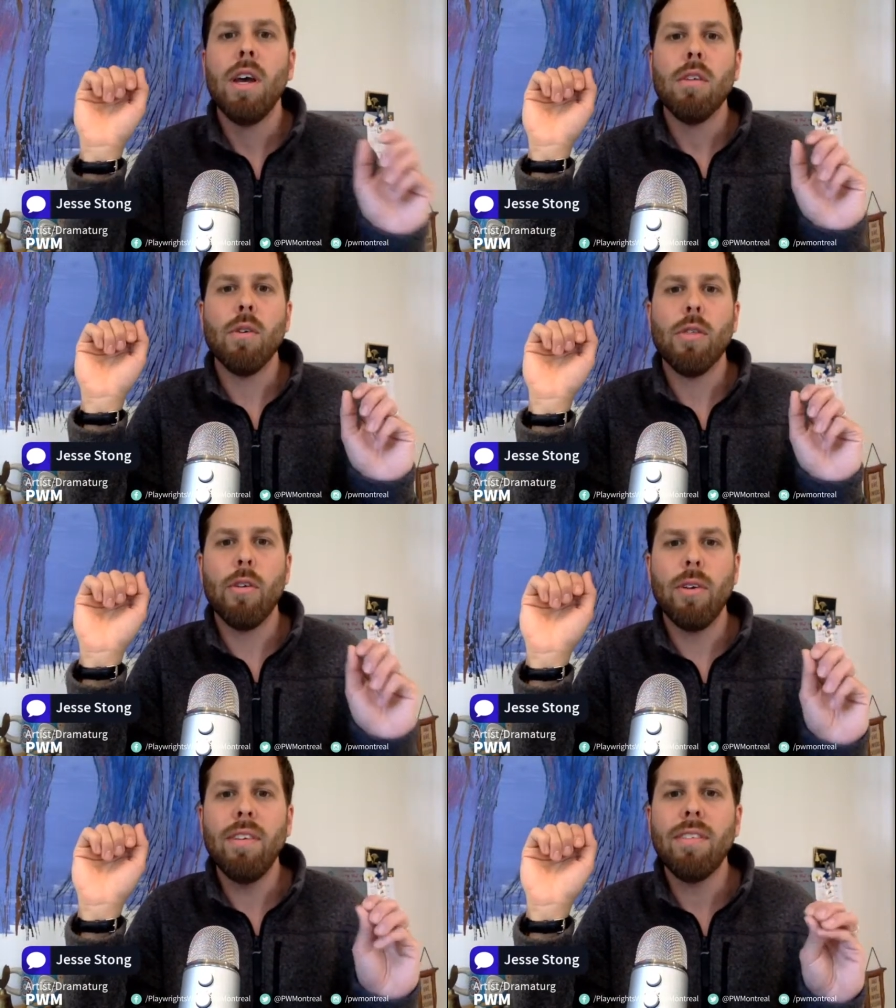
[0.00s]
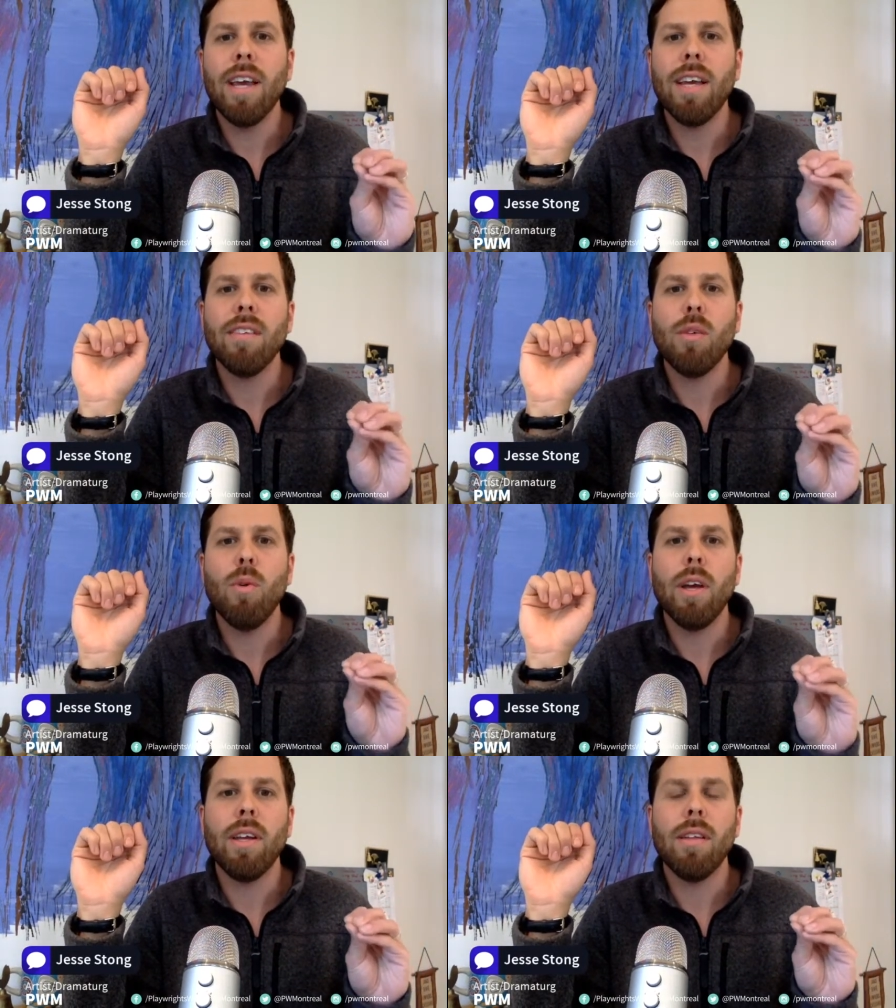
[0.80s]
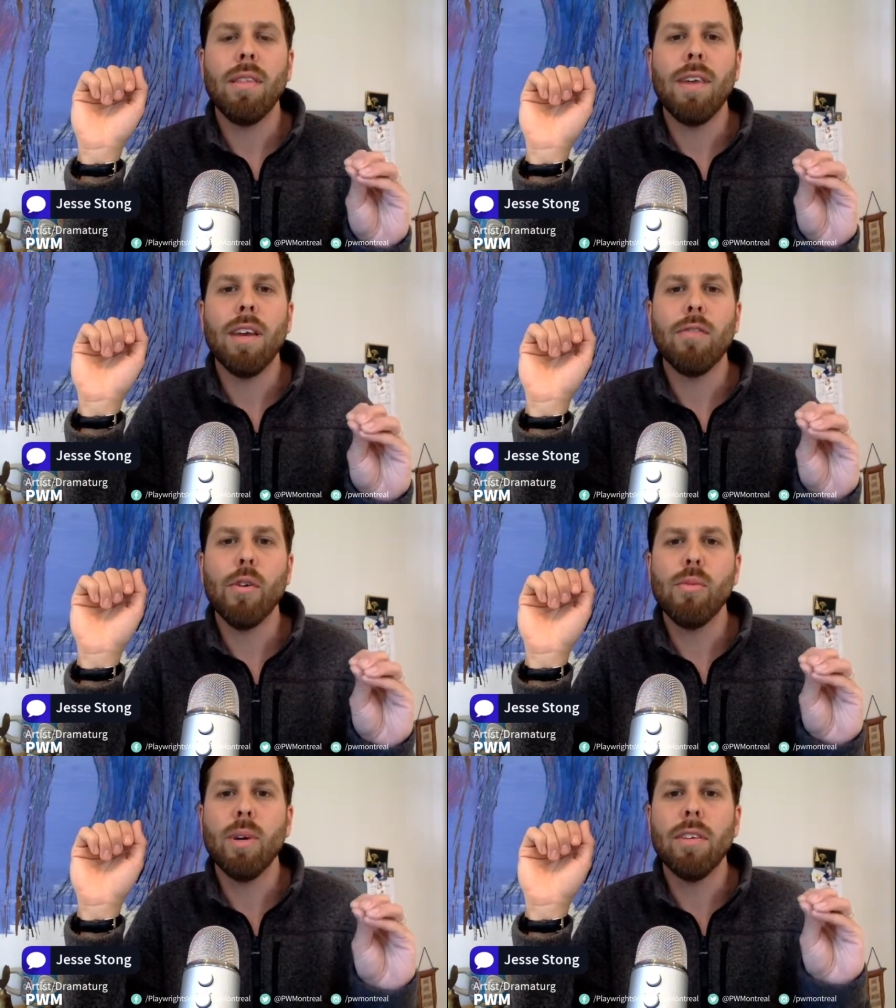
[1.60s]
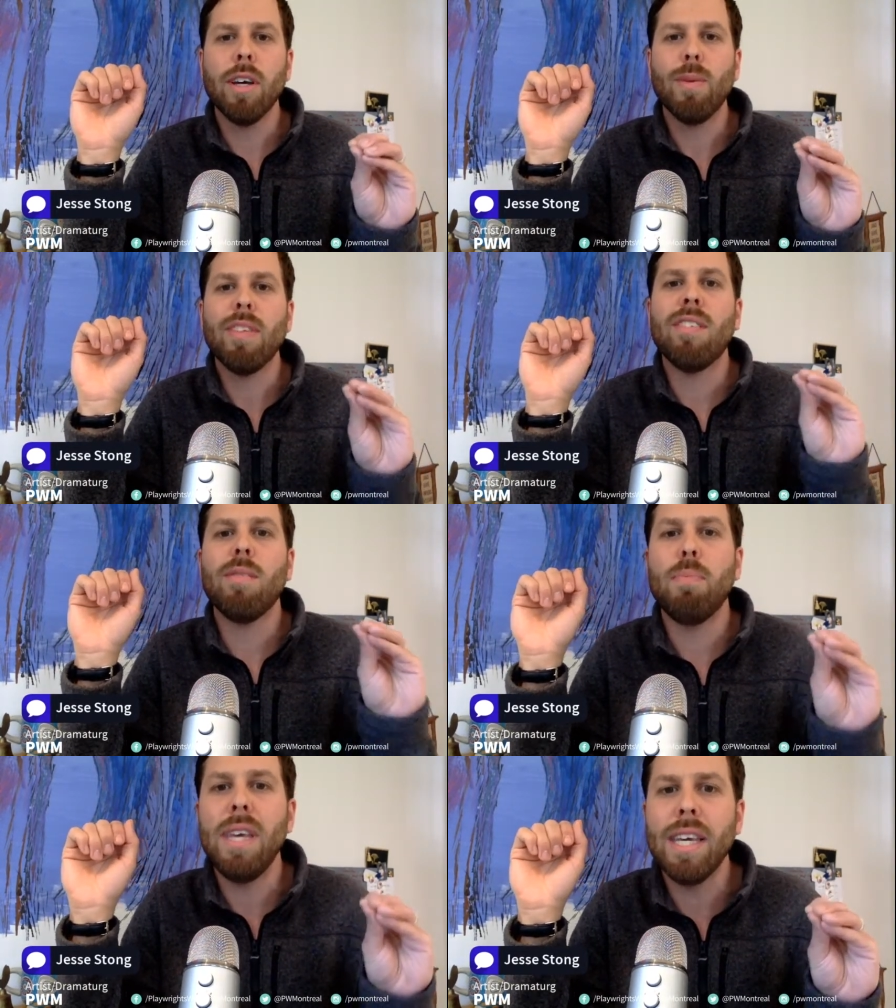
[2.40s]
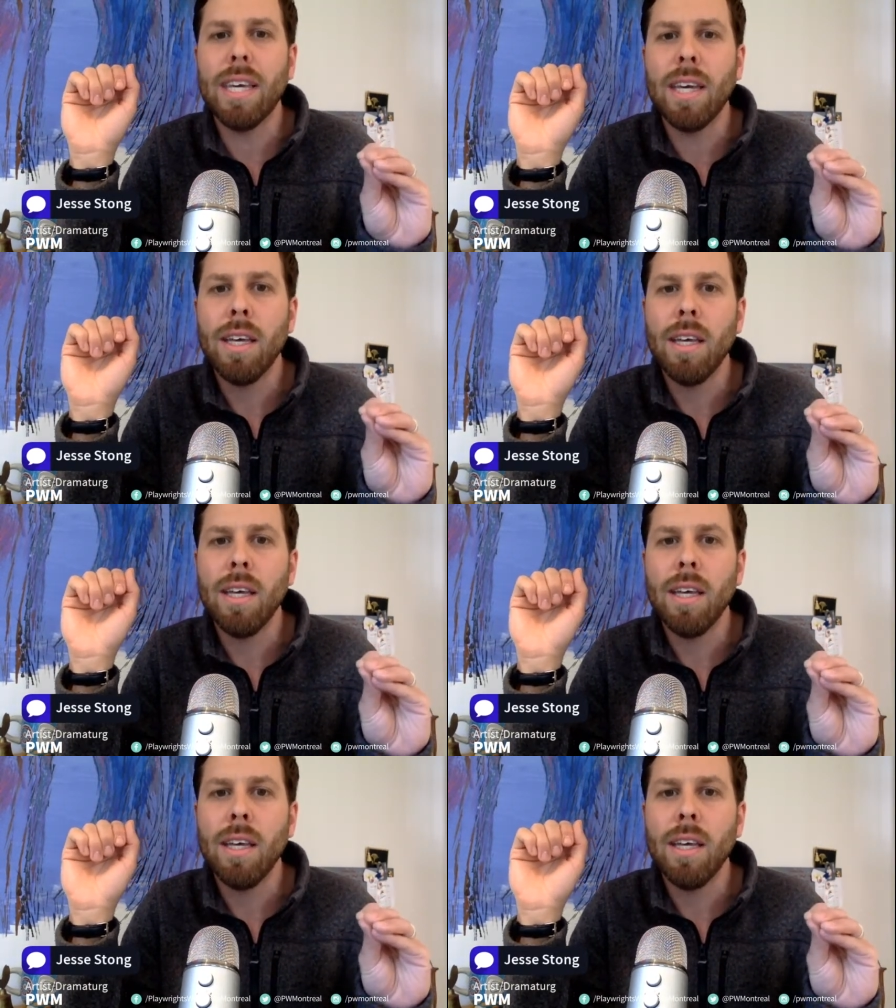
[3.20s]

For 30 seconds, I want you to think. First, we're going to talk about speak